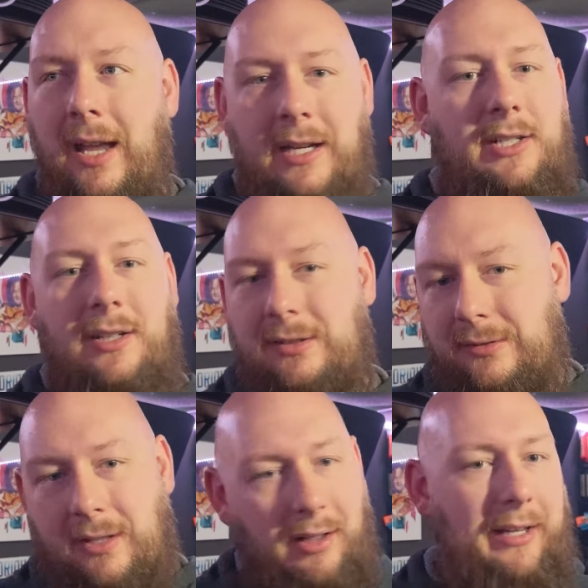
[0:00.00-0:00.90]
and
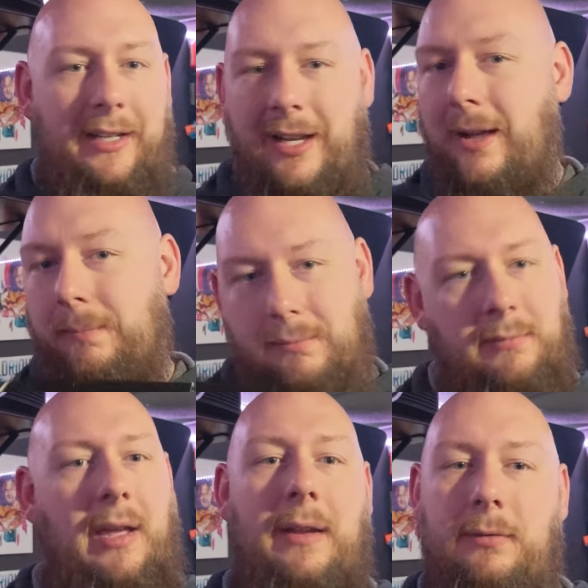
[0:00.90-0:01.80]
just cleaned it up
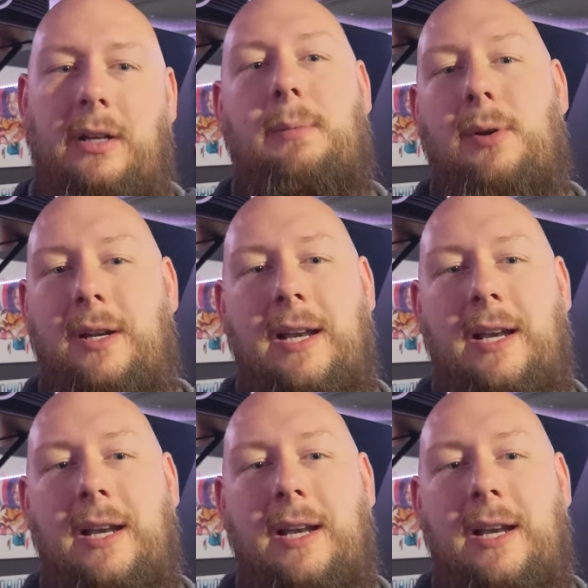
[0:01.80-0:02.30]
and re-put